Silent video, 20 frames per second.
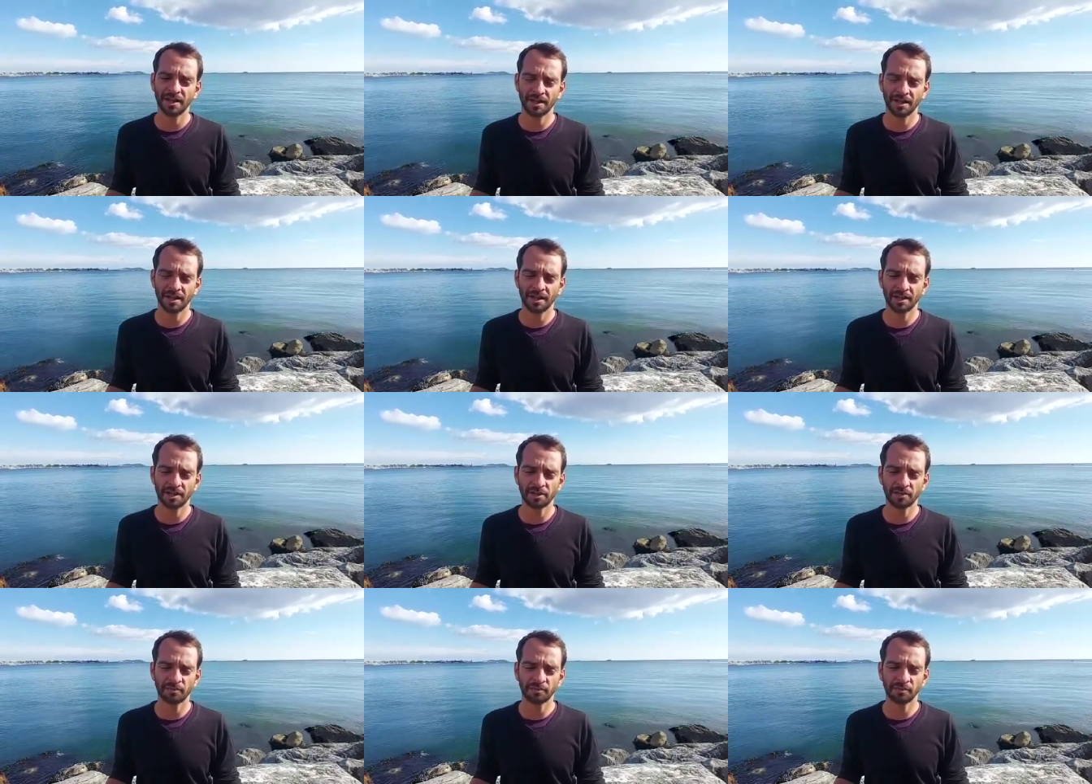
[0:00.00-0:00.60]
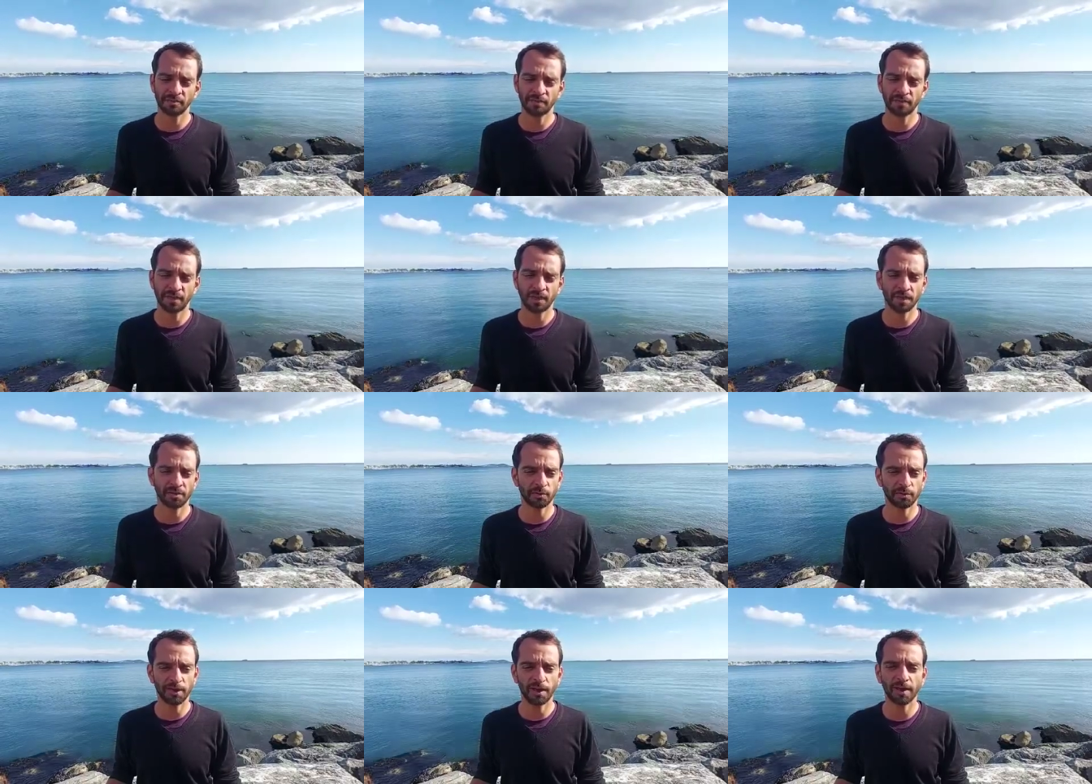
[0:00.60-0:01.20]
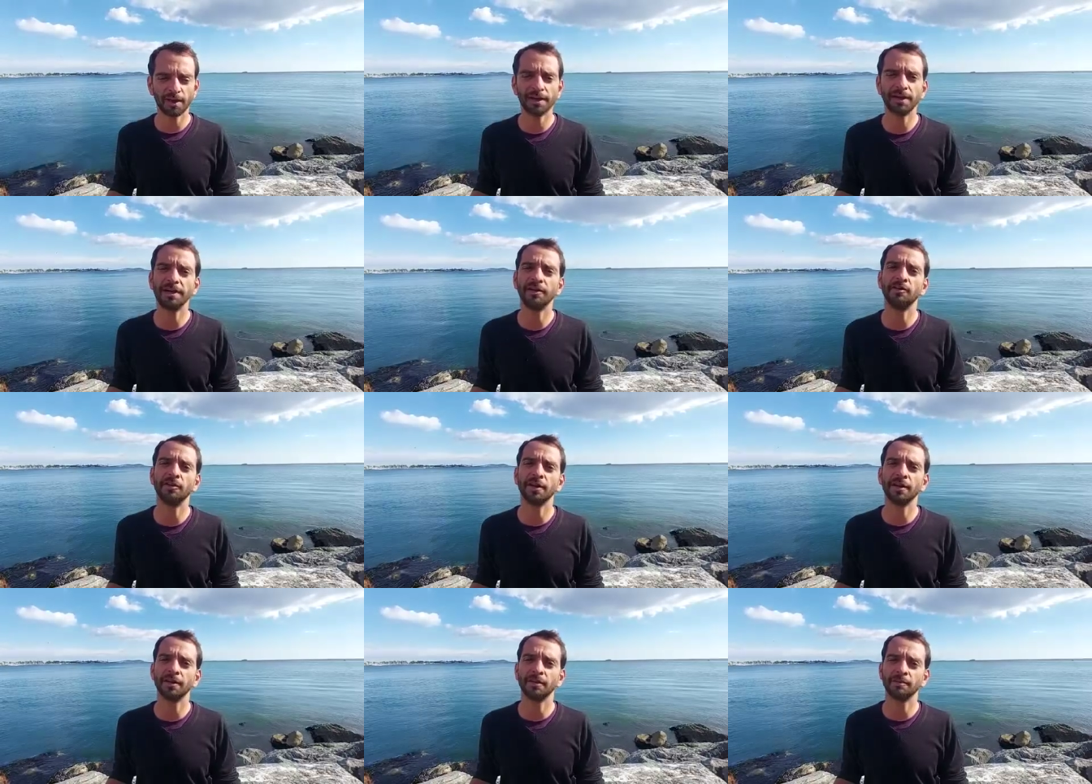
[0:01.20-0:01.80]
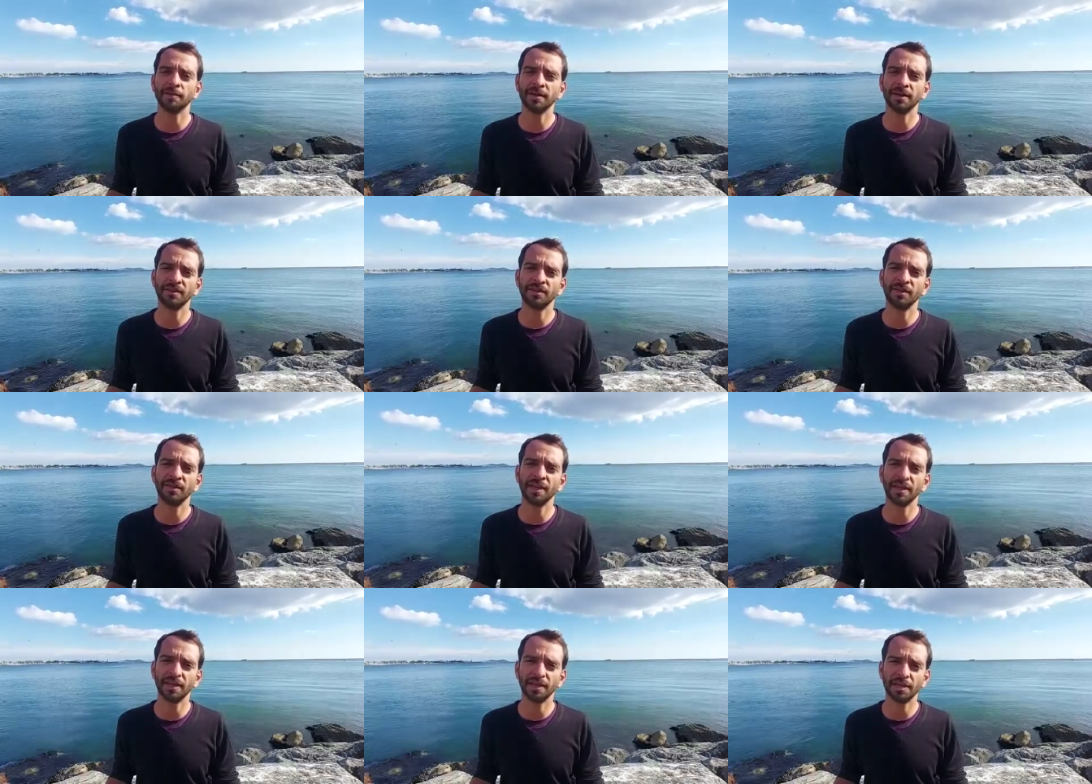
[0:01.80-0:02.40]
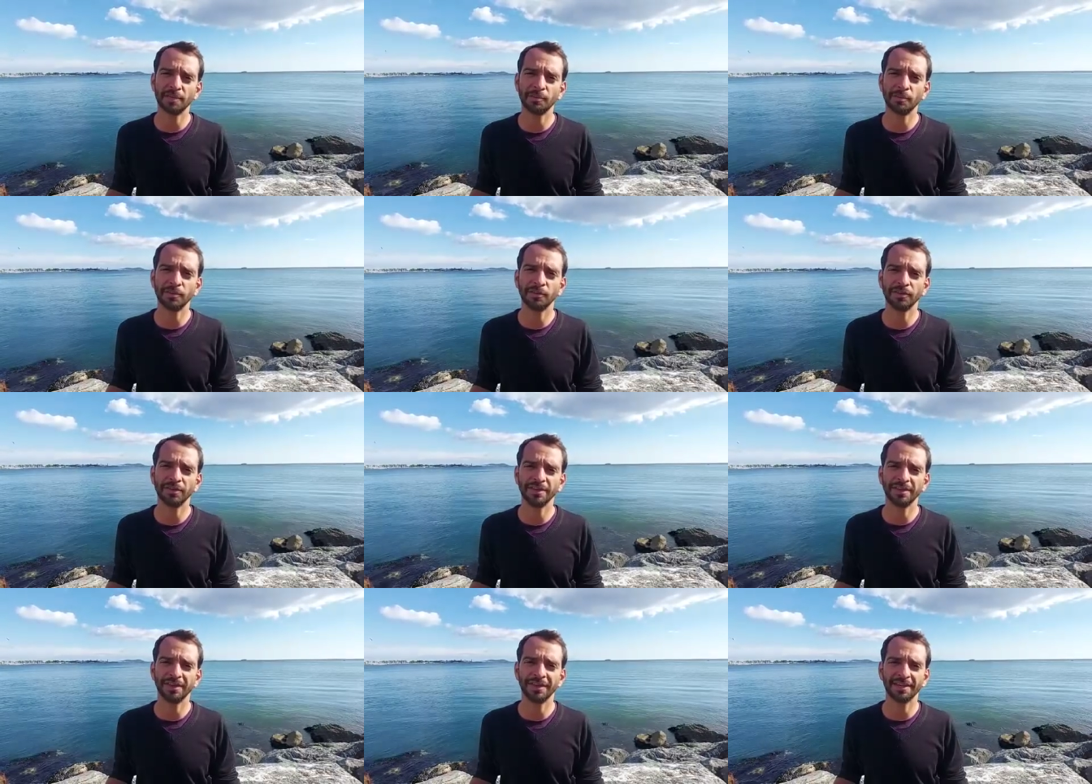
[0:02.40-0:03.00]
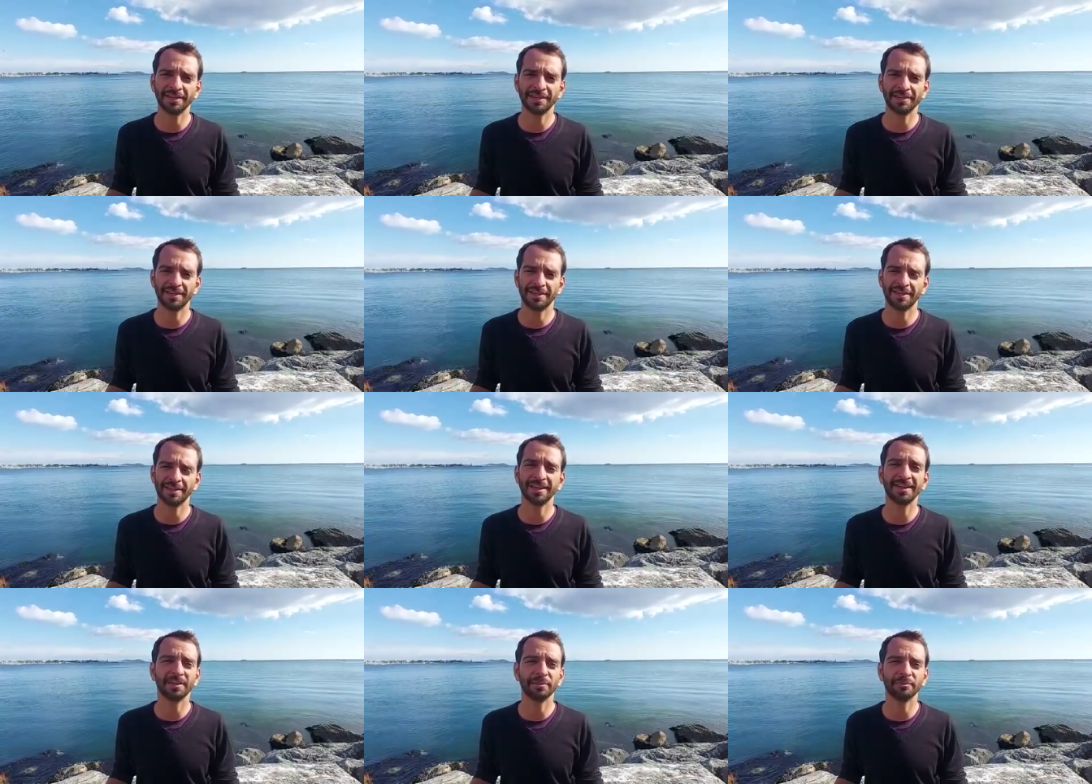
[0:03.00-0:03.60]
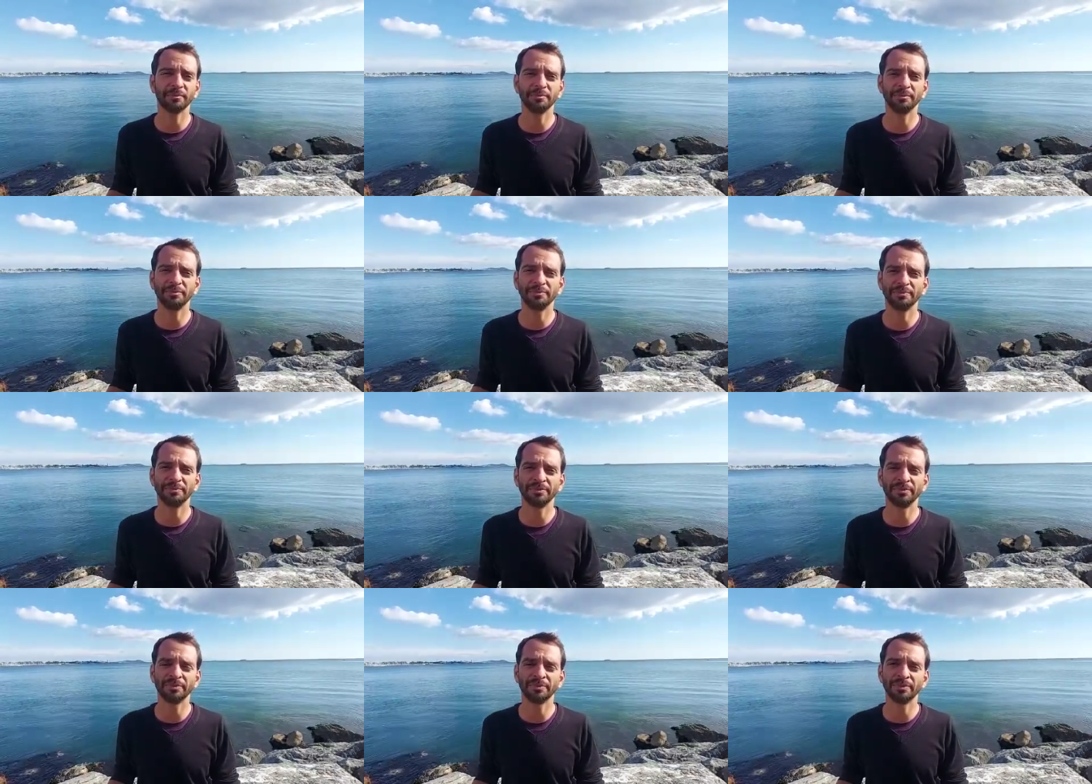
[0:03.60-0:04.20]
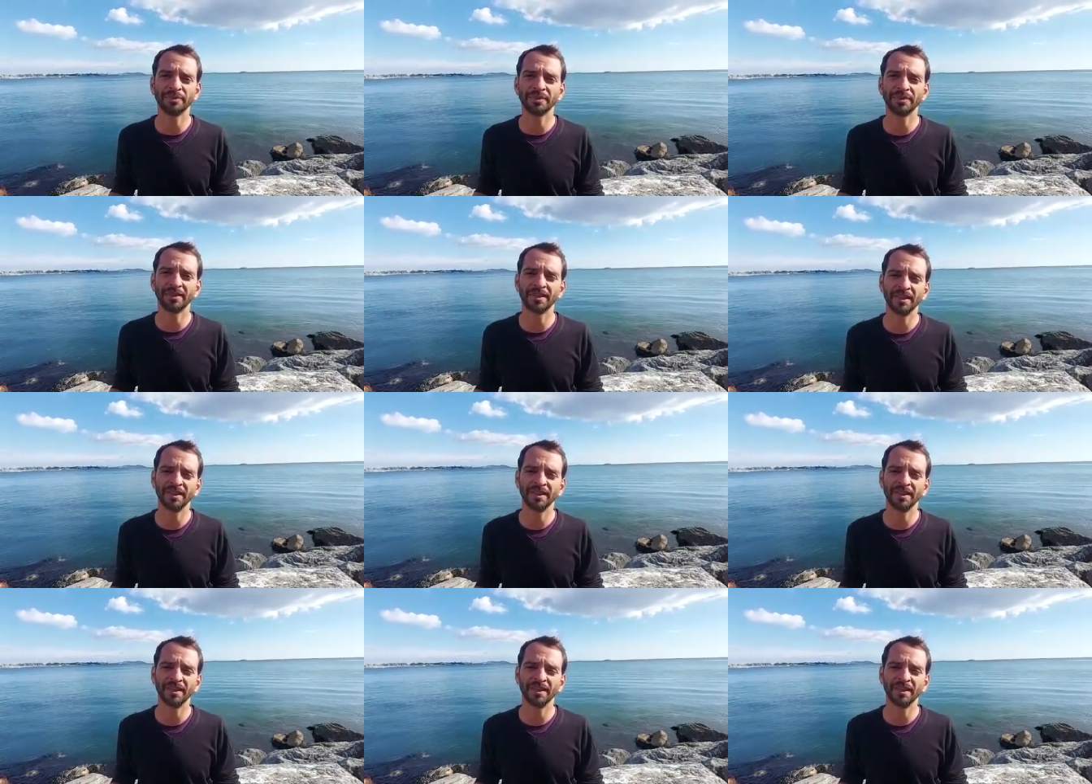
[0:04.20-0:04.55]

Um, I would highly recommend anybody that um,